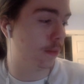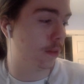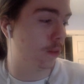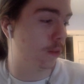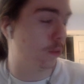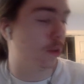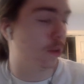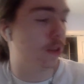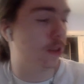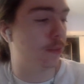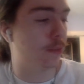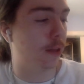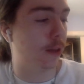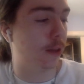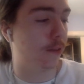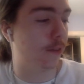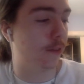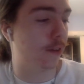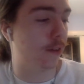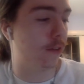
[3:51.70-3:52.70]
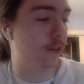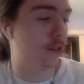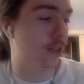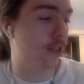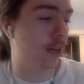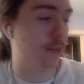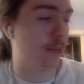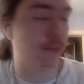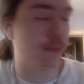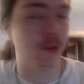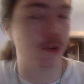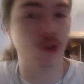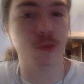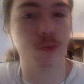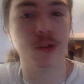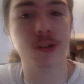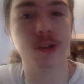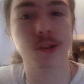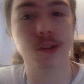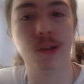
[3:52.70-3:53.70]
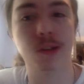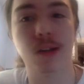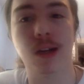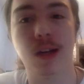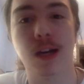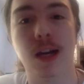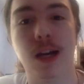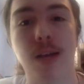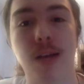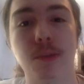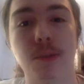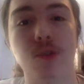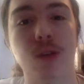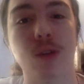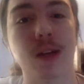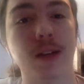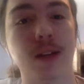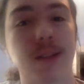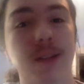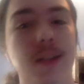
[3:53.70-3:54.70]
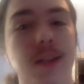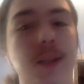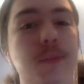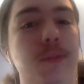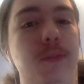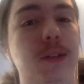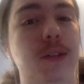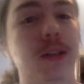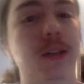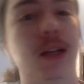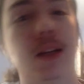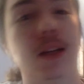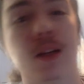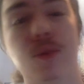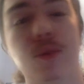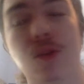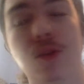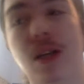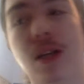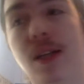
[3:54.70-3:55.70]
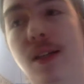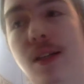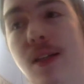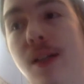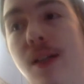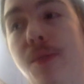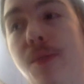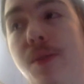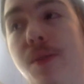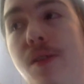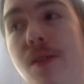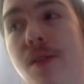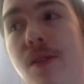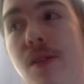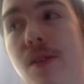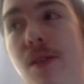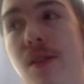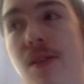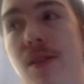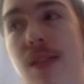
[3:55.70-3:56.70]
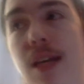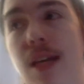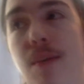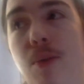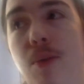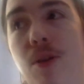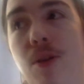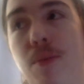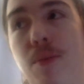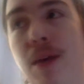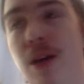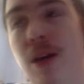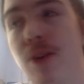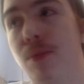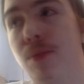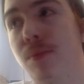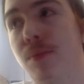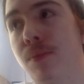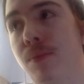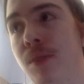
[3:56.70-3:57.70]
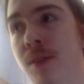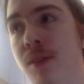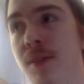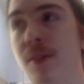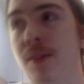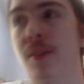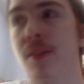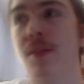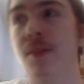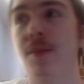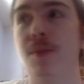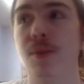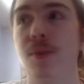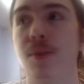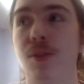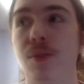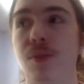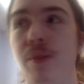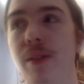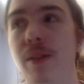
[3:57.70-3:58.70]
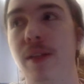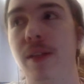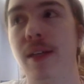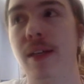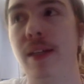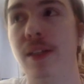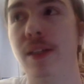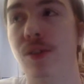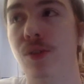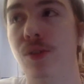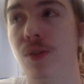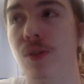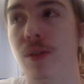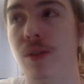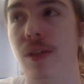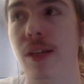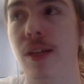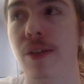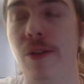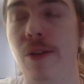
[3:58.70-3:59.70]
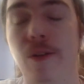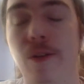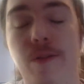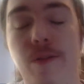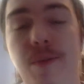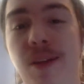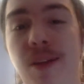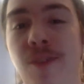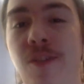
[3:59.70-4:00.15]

What is my favorite type of Pokemon? I'm a Dragon type fan. I love Dragon types. The sad part about them was when they sort of got nerfed by the